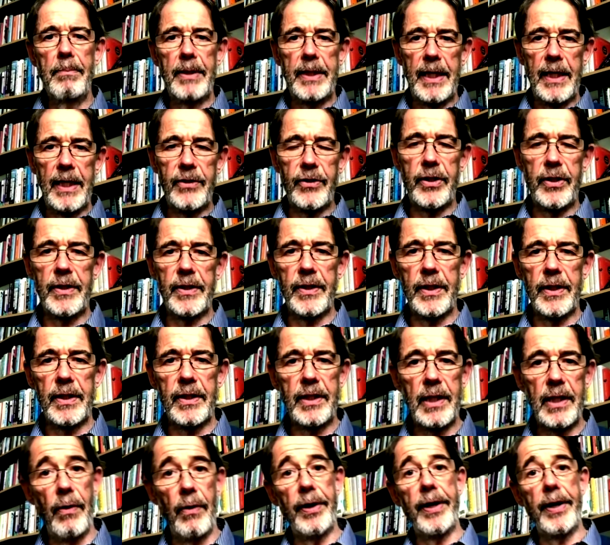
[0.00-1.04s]
pedestrians,
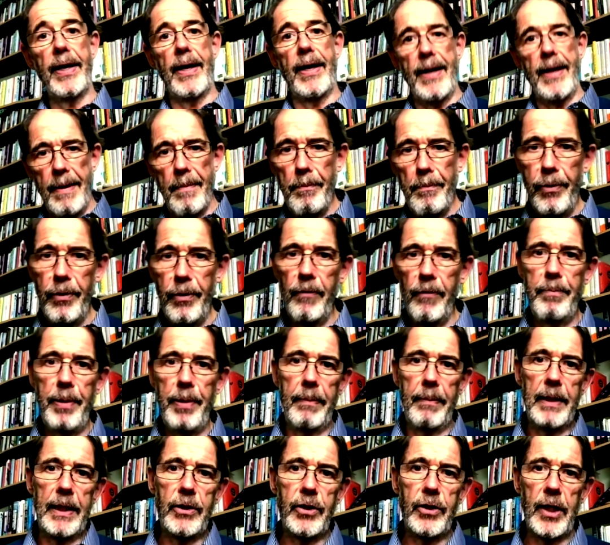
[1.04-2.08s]
and so on, improved
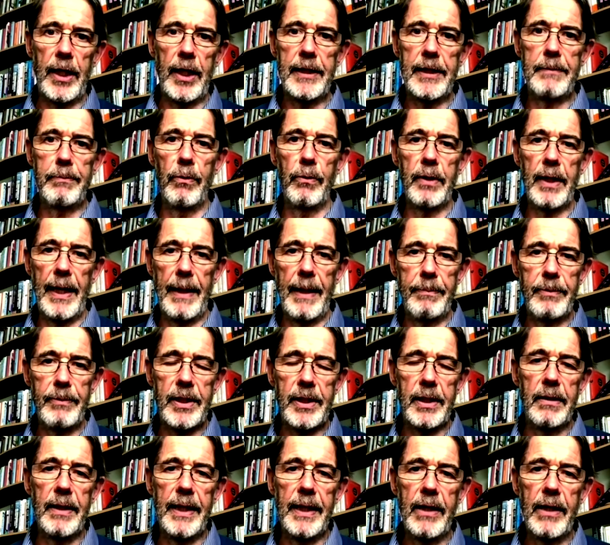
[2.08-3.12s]
public transport,
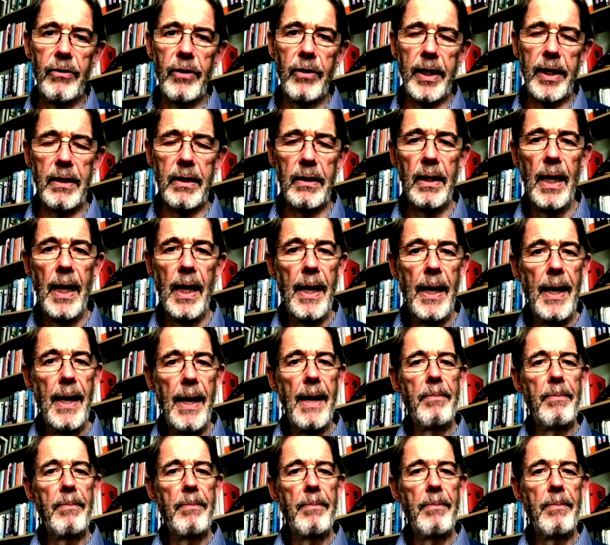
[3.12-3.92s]
absolutely critical,